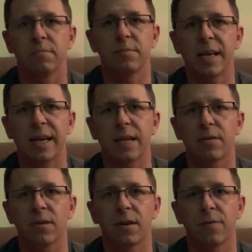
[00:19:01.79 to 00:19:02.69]
Not
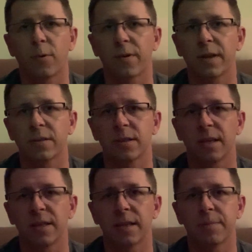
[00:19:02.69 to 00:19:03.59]
getting rid of the 4000
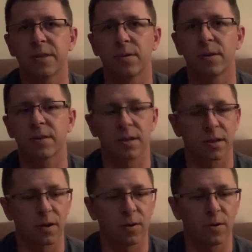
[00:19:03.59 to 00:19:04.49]
anytime soon. It's
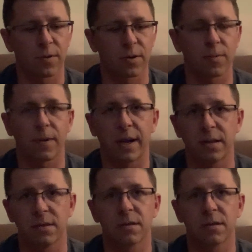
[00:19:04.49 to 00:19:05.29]
going to go over to Ren.